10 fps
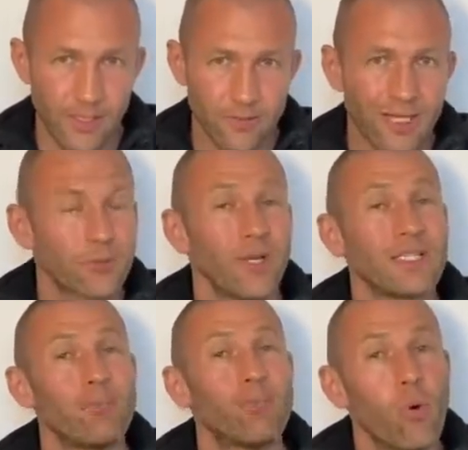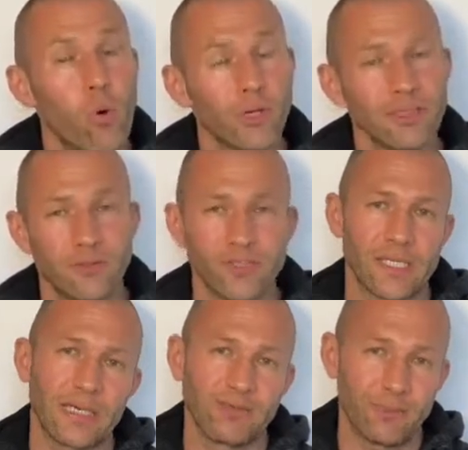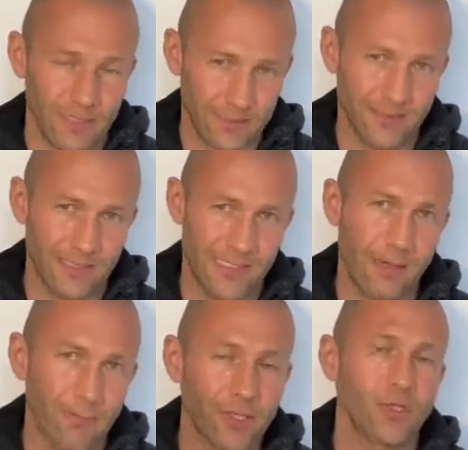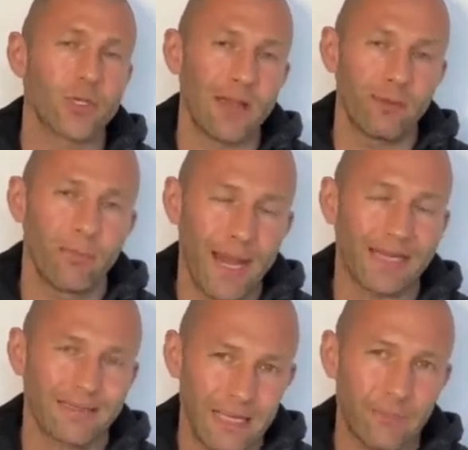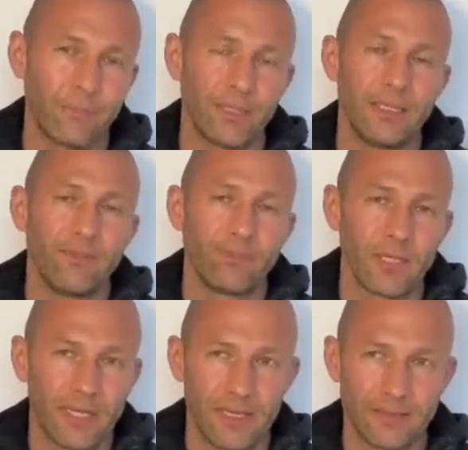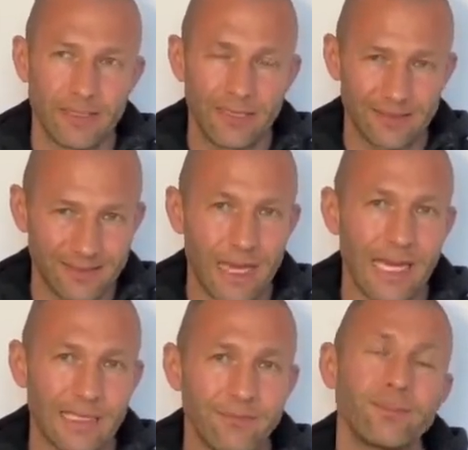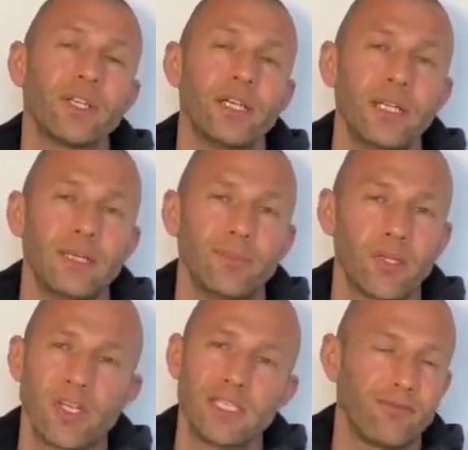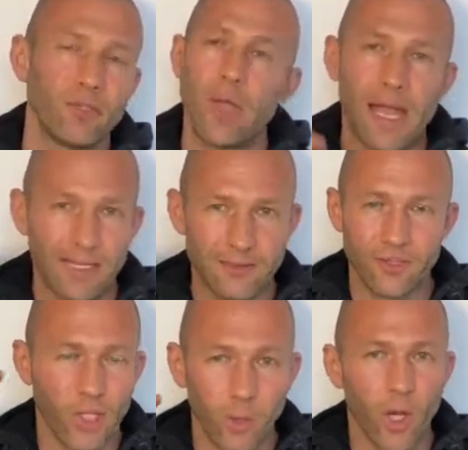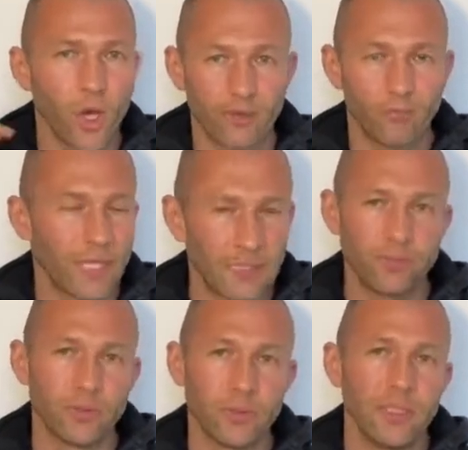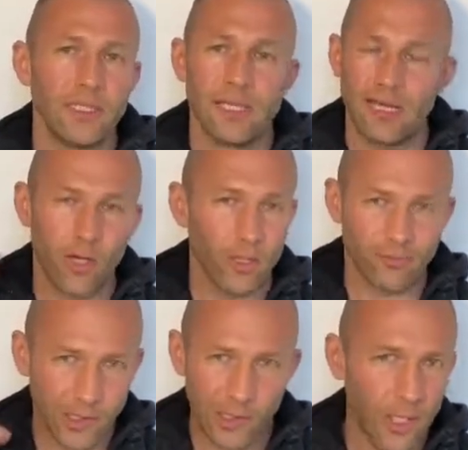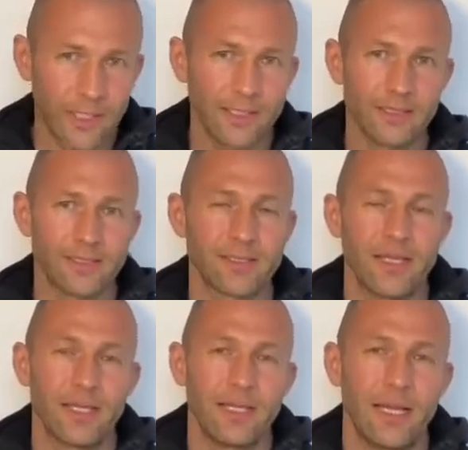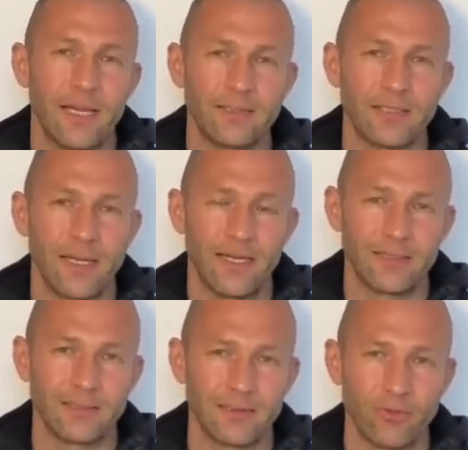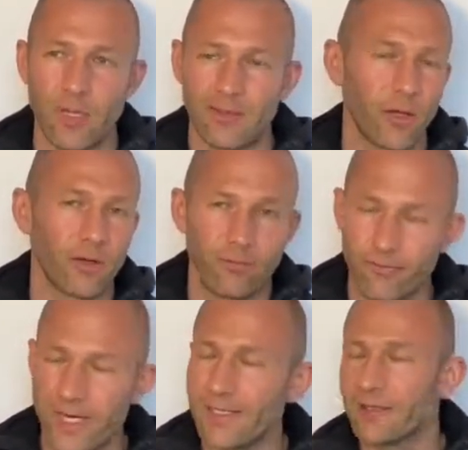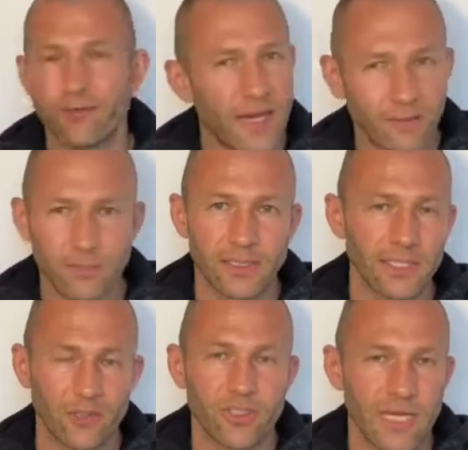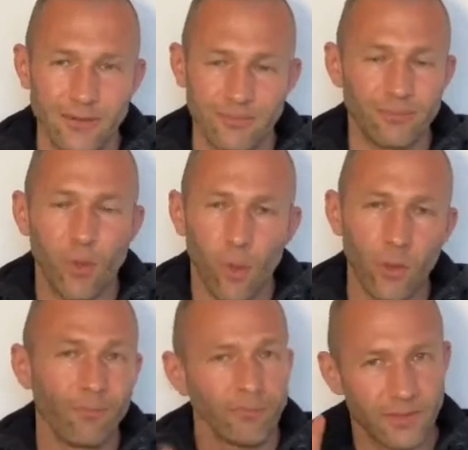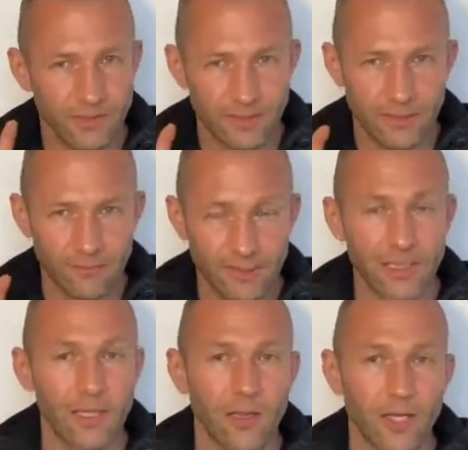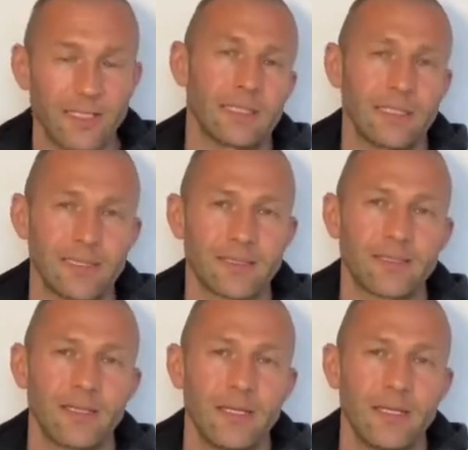So that's why it's important to save the master key and make sure you have it backed up and saved, because if you add a lot of people, a lot of clients, and if you add a lot of friends, family, and you save them all in the clients list,